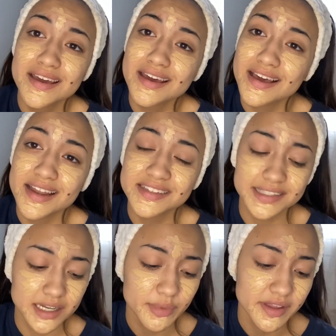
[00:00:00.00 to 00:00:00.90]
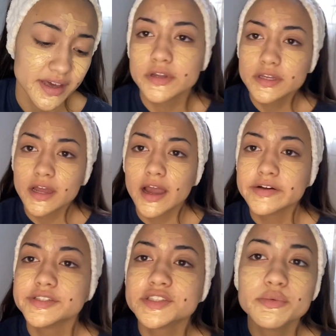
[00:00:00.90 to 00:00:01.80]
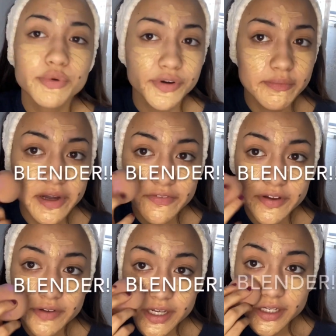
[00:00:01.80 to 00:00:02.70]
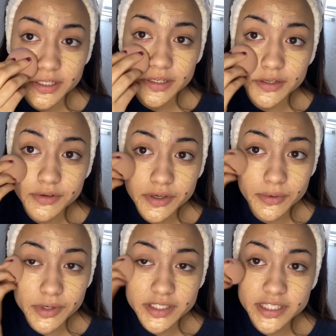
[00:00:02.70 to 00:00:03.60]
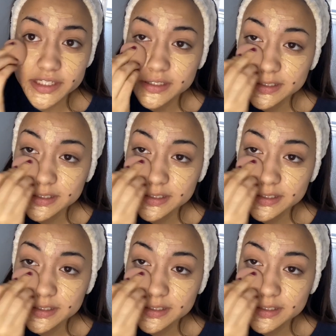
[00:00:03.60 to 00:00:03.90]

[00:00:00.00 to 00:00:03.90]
and I stand by that. I also broke my foundation during quarantine,